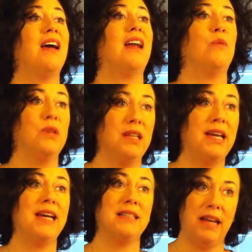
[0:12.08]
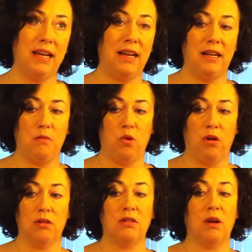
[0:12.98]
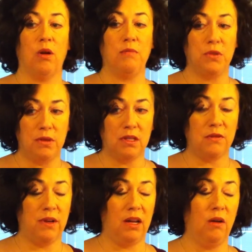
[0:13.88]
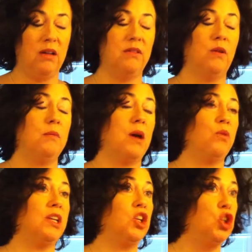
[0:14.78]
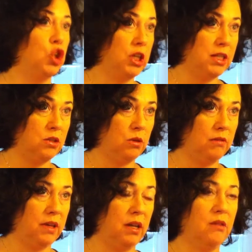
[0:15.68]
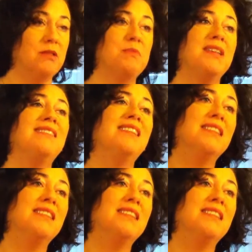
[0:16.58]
and I really can't take it anymore. So I'm doing this video even though I'm not really good at doing videos, but